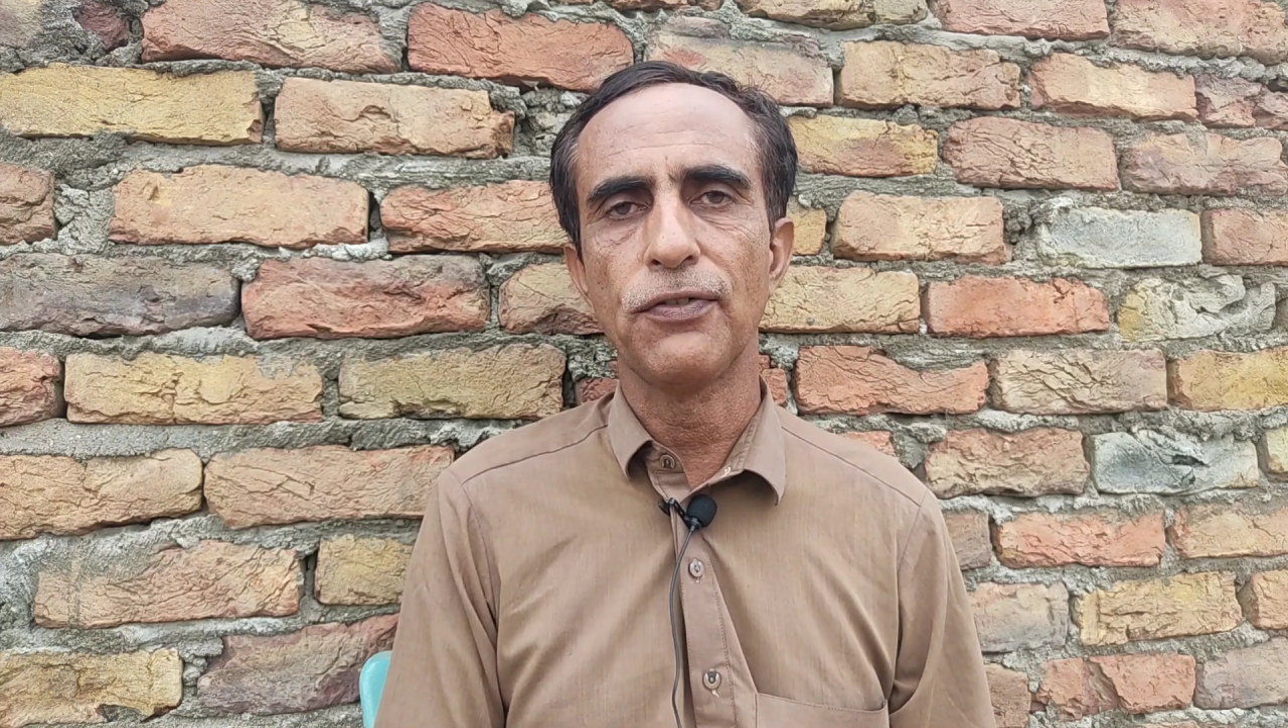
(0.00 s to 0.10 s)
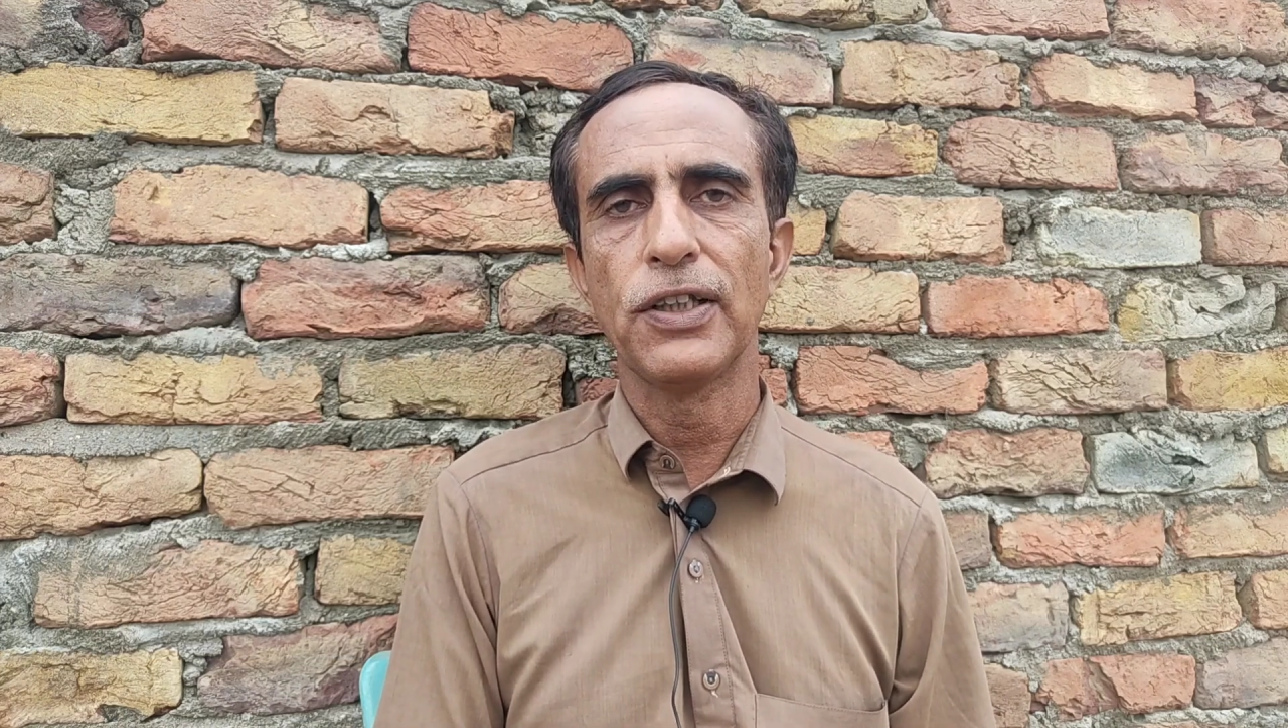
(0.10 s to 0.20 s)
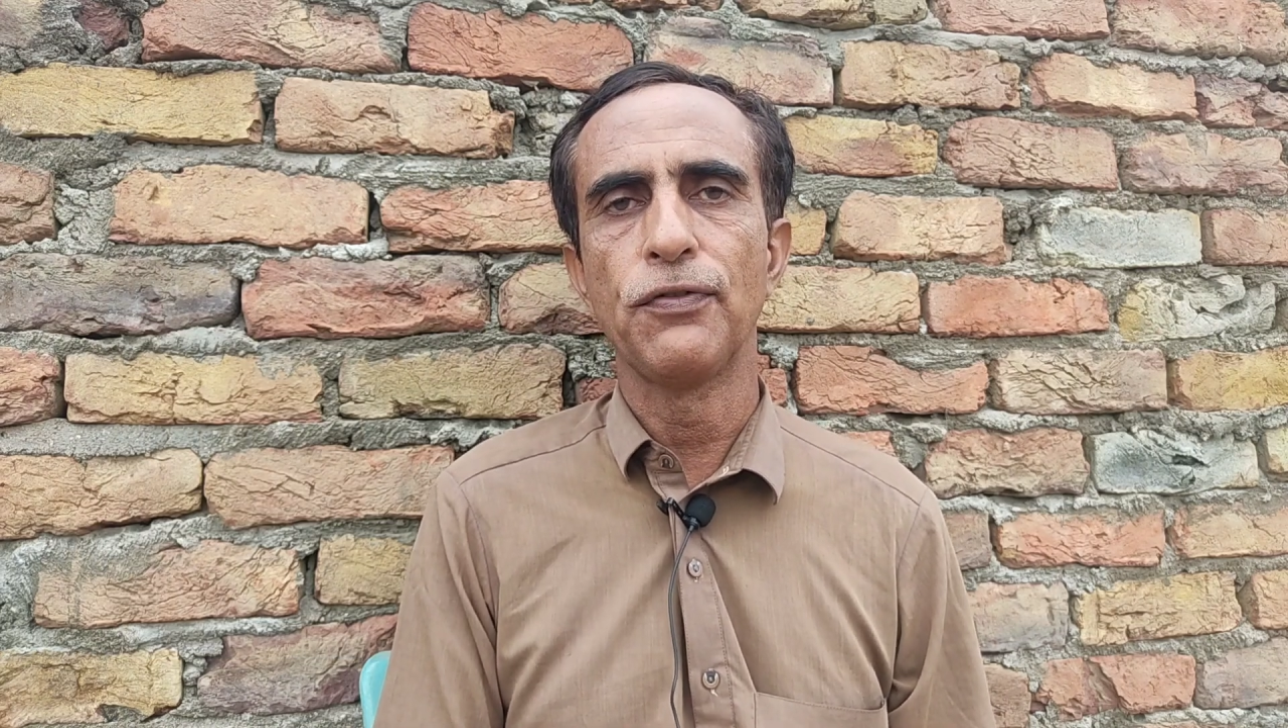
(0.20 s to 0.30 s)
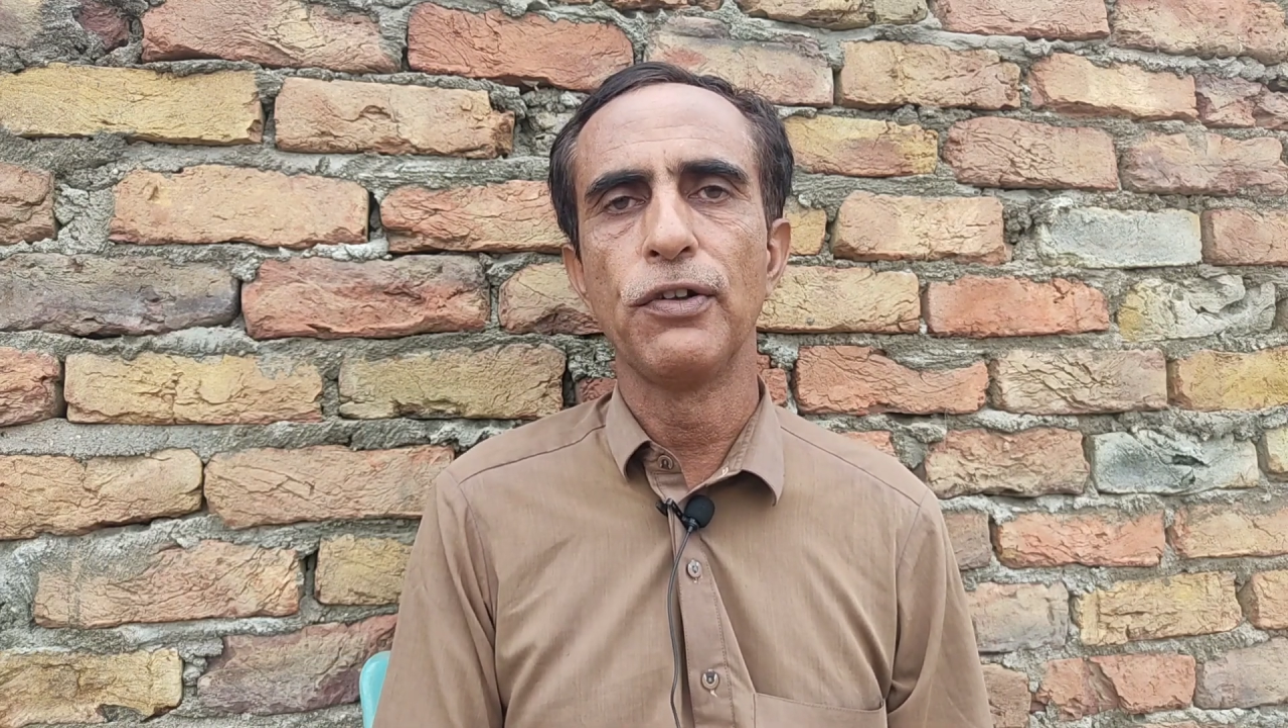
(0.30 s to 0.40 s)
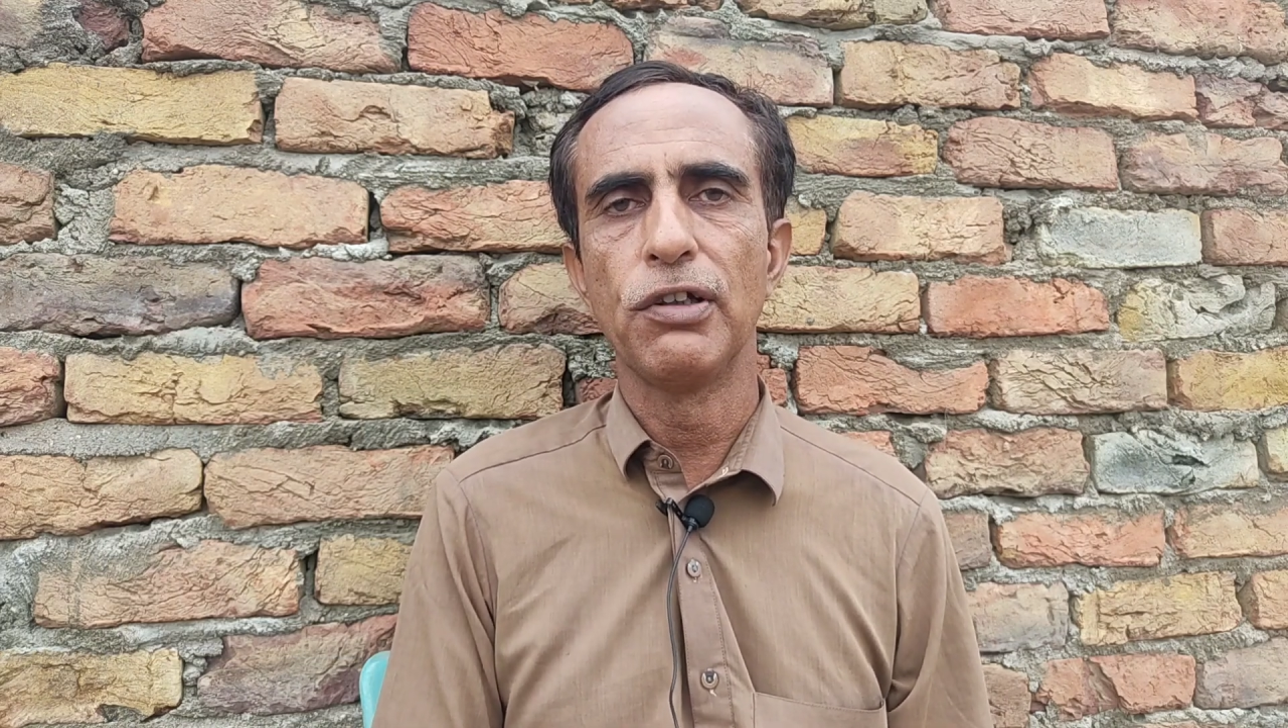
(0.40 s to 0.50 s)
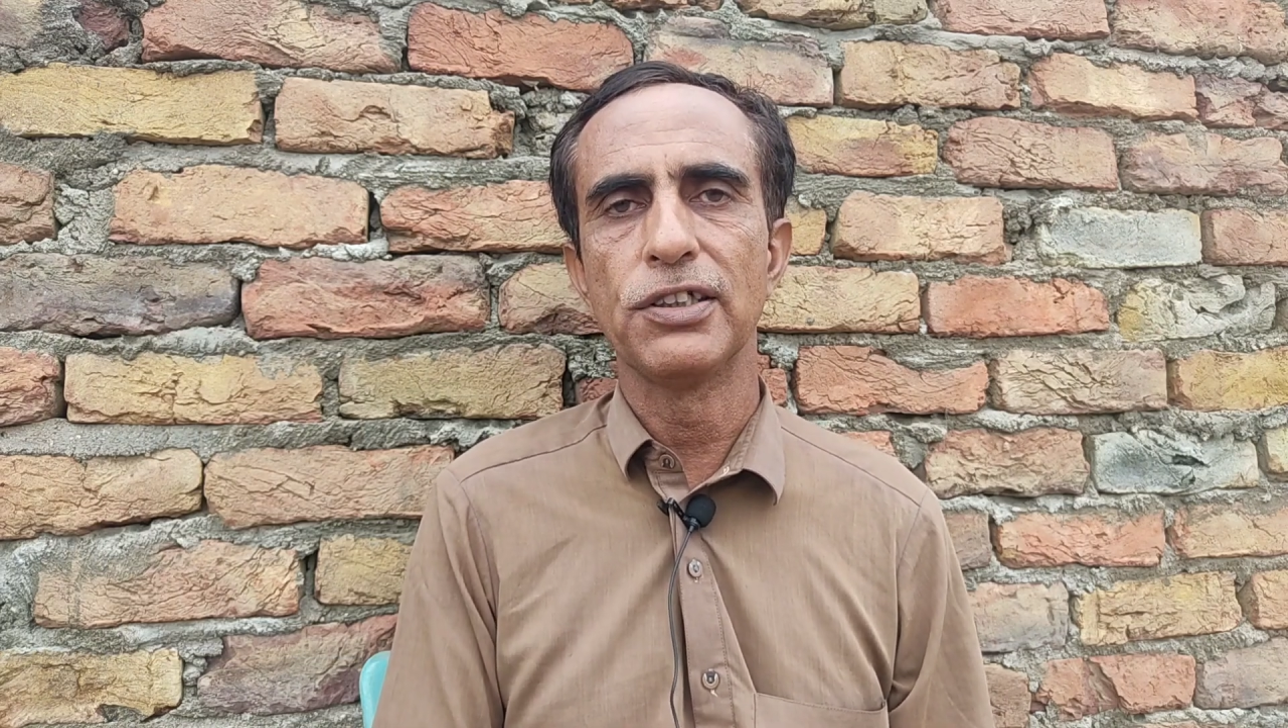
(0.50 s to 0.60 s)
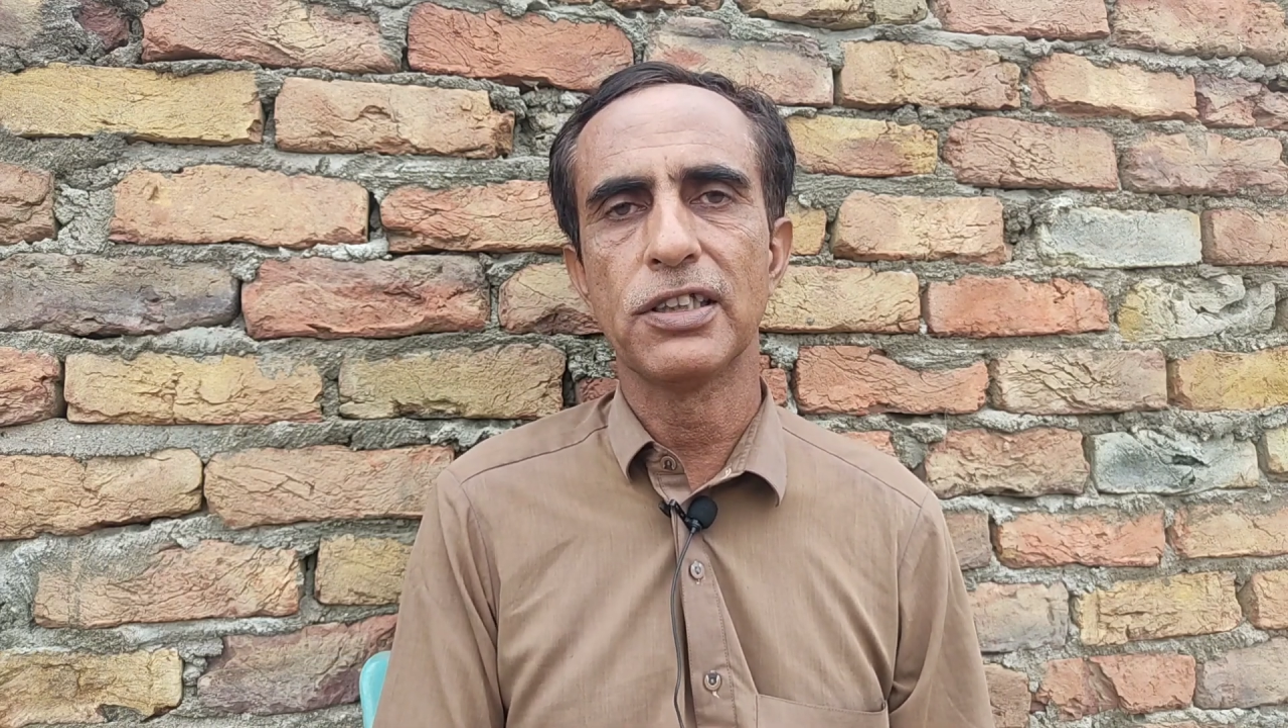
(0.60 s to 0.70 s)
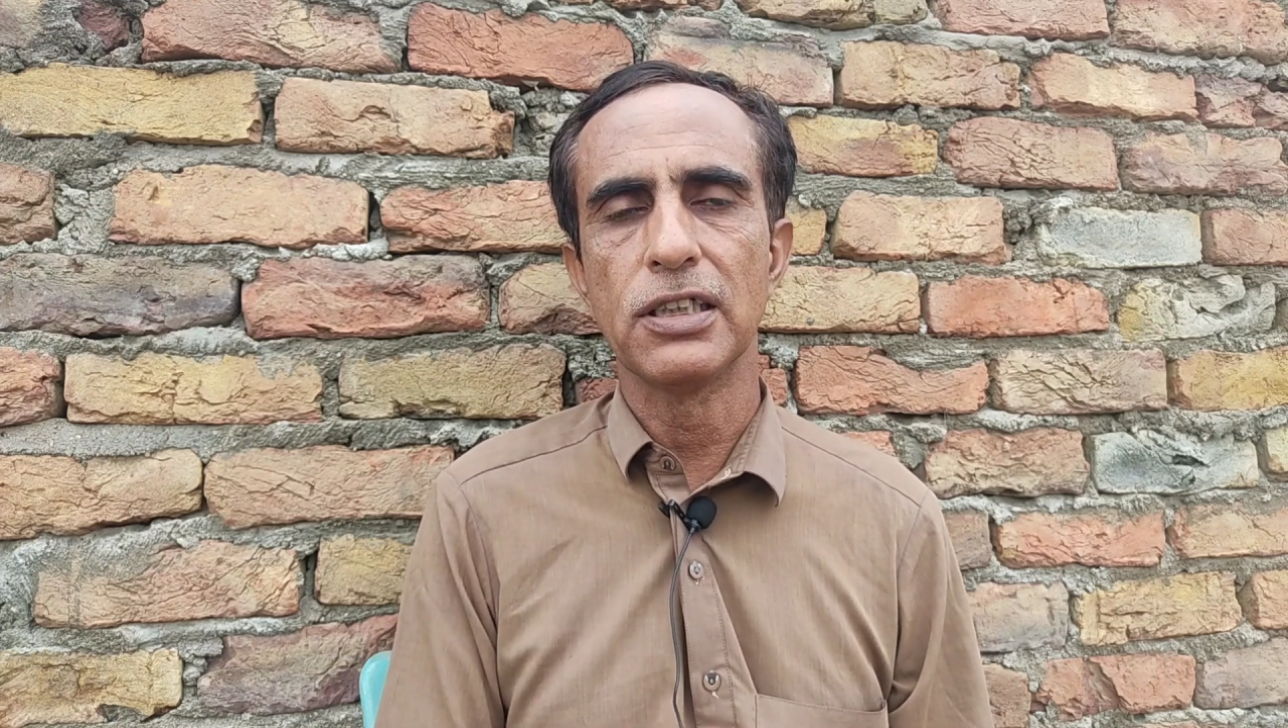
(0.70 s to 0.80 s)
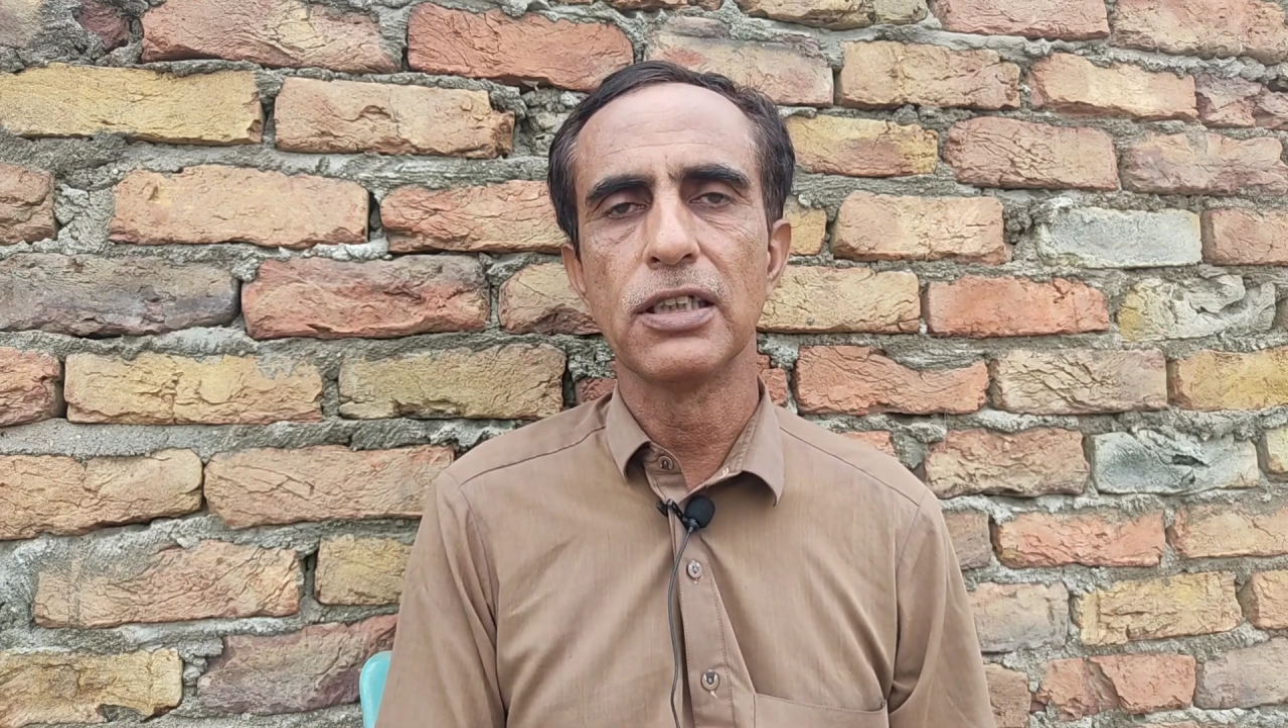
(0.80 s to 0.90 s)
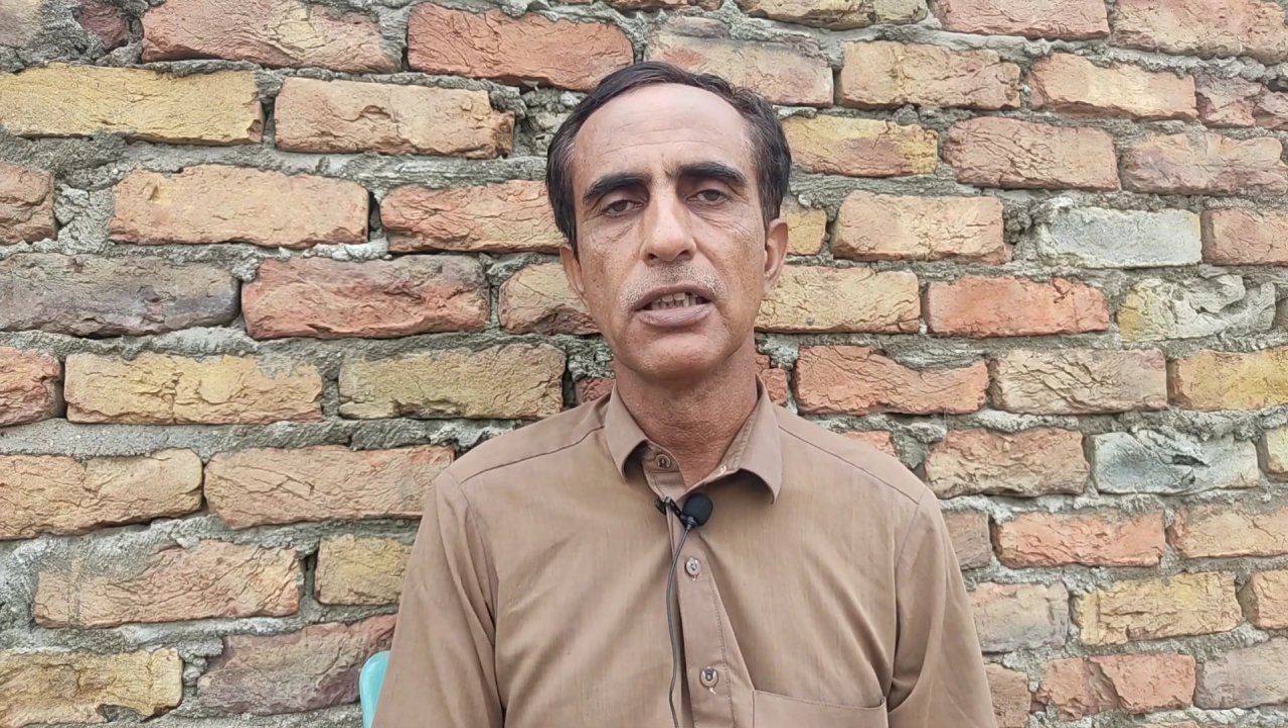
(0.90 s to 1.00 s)
with
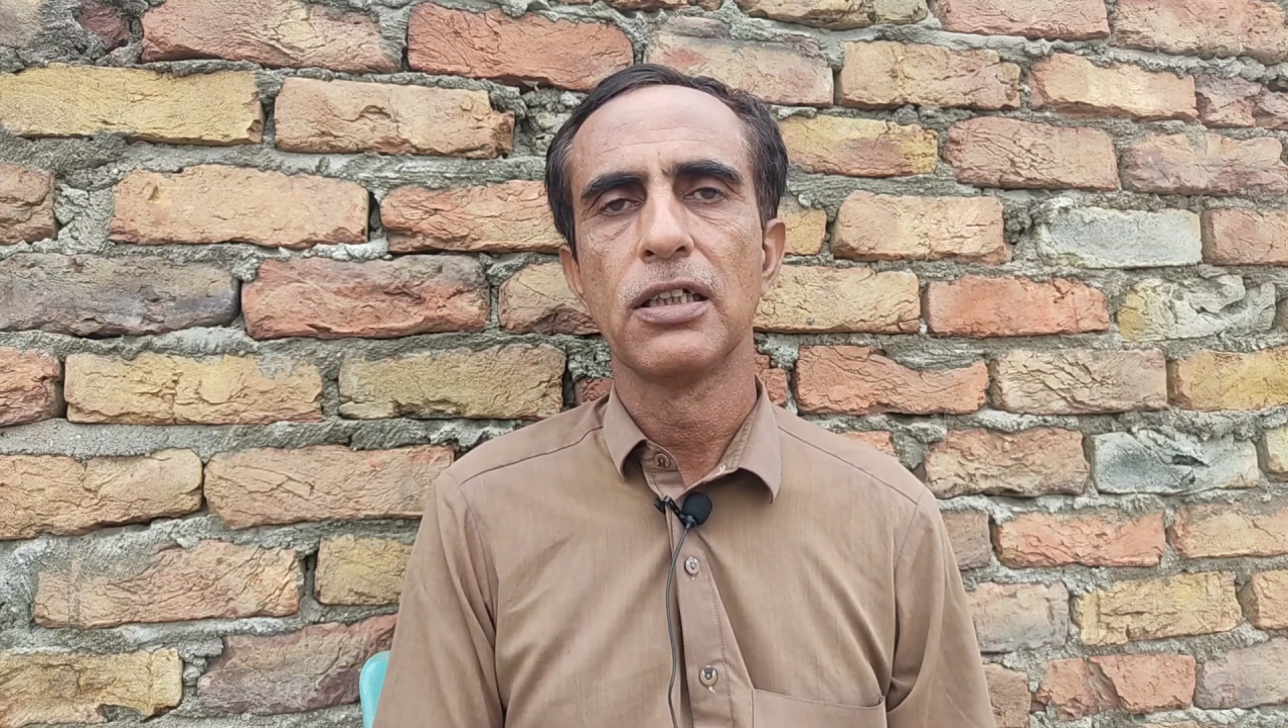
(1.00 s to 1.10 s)
fluency.